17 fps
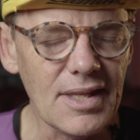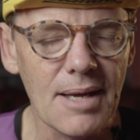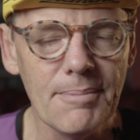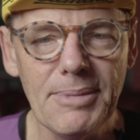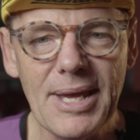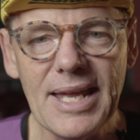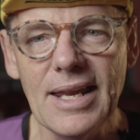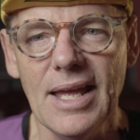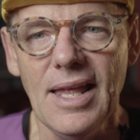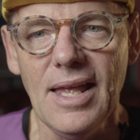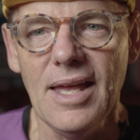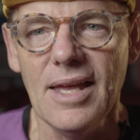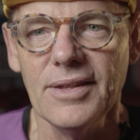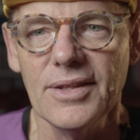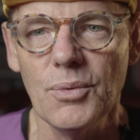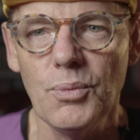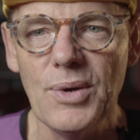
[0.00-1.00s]
But
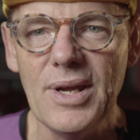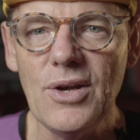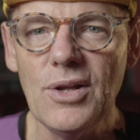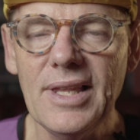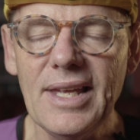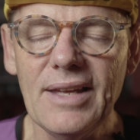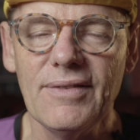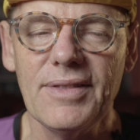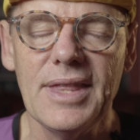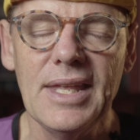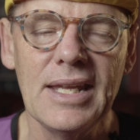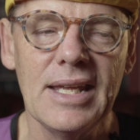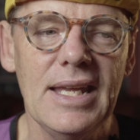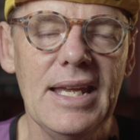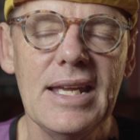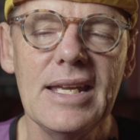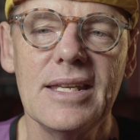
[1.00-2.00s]
the real
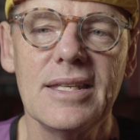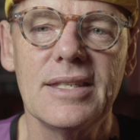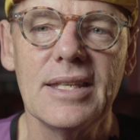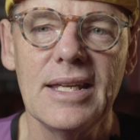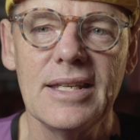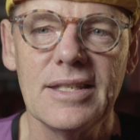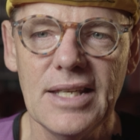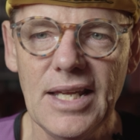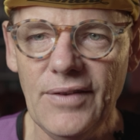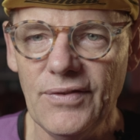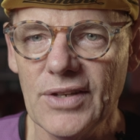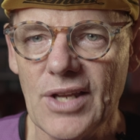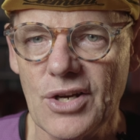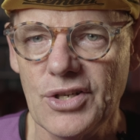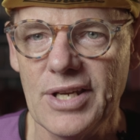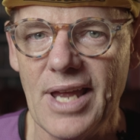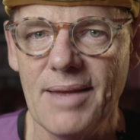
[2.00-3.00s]
thing is even
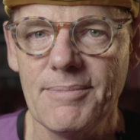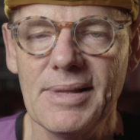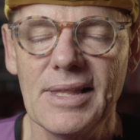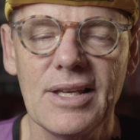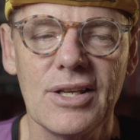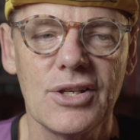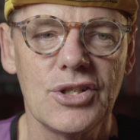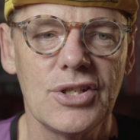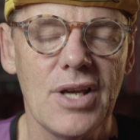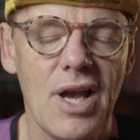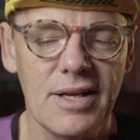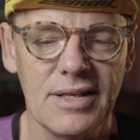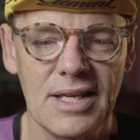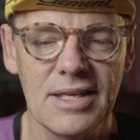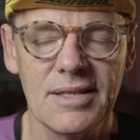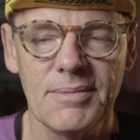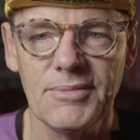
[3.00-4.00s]
though Shane Miller has
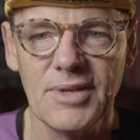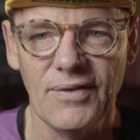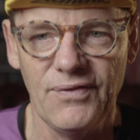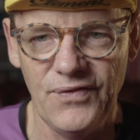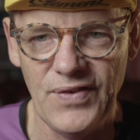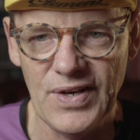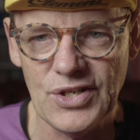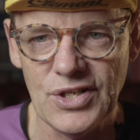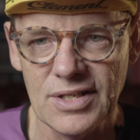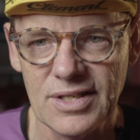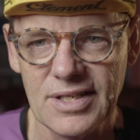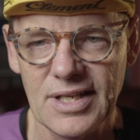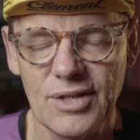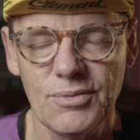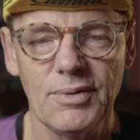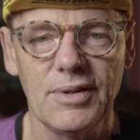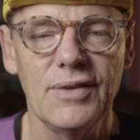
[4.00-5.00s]
shown there's some
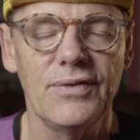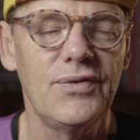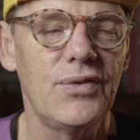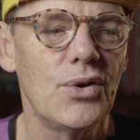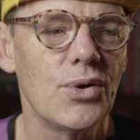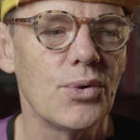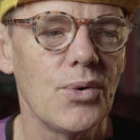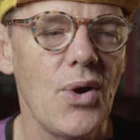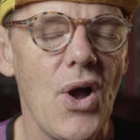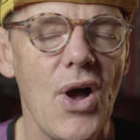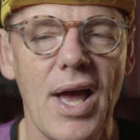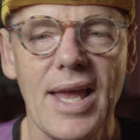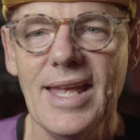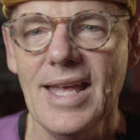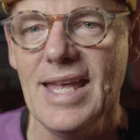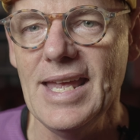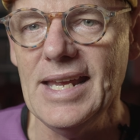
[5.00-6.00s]
deficiencies with the
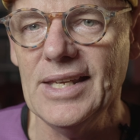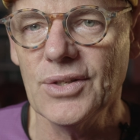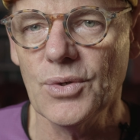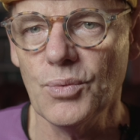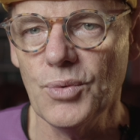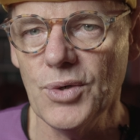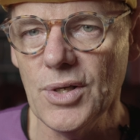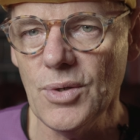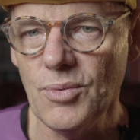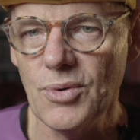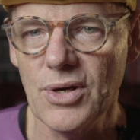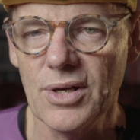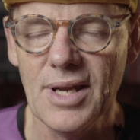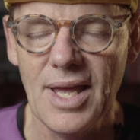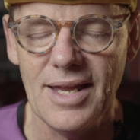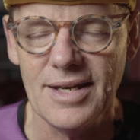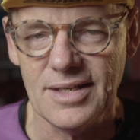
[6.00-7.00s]
4-eye, in the real
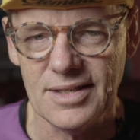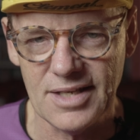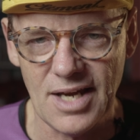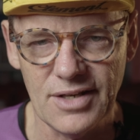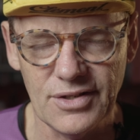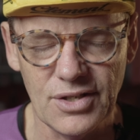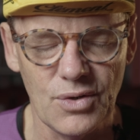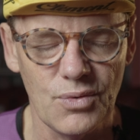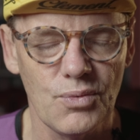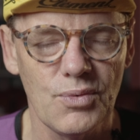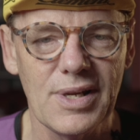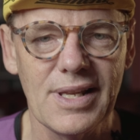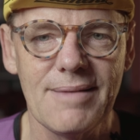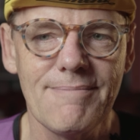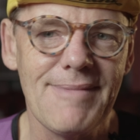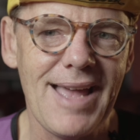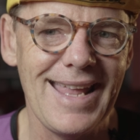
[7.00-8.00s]
world, does it
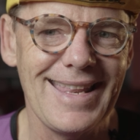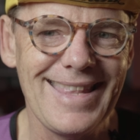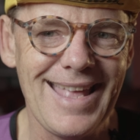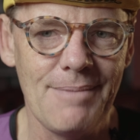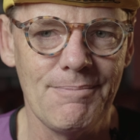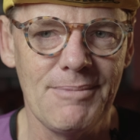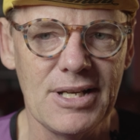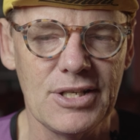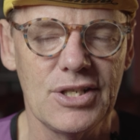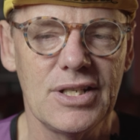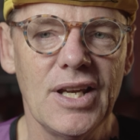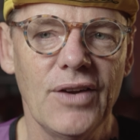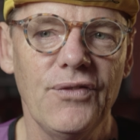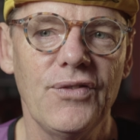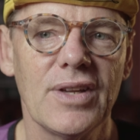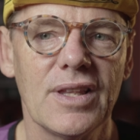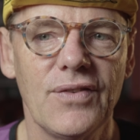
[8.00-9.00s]
really make that much
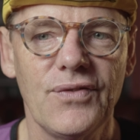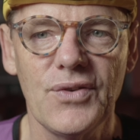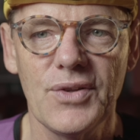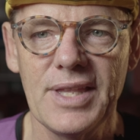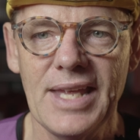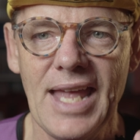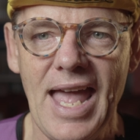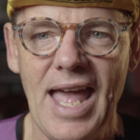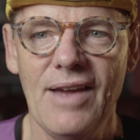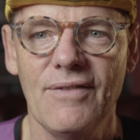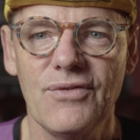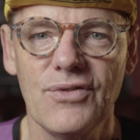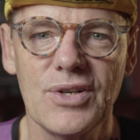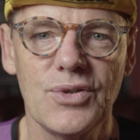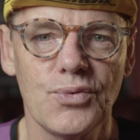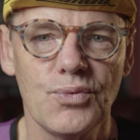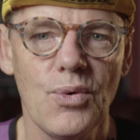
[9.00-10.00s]
difference for the
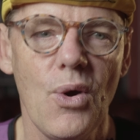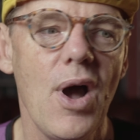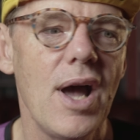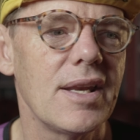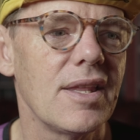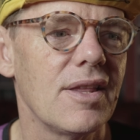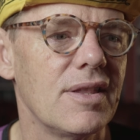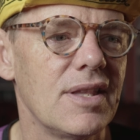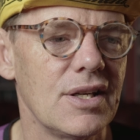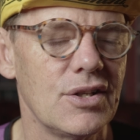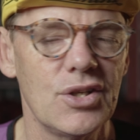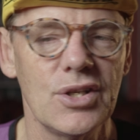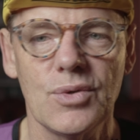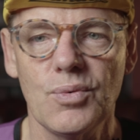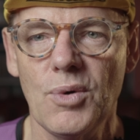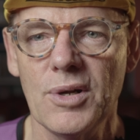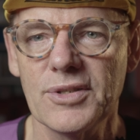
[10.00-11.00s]
average rider that
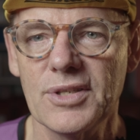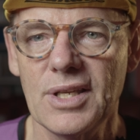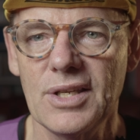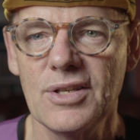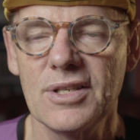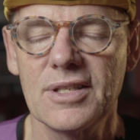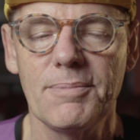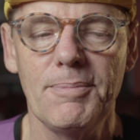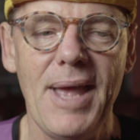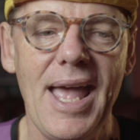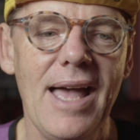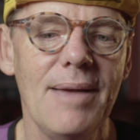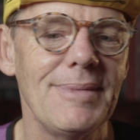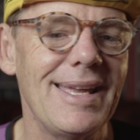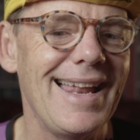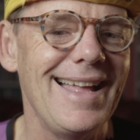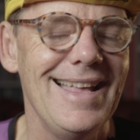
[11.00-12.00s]
just wants to use the
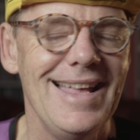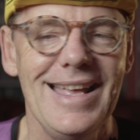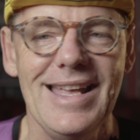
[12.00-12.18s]
power meter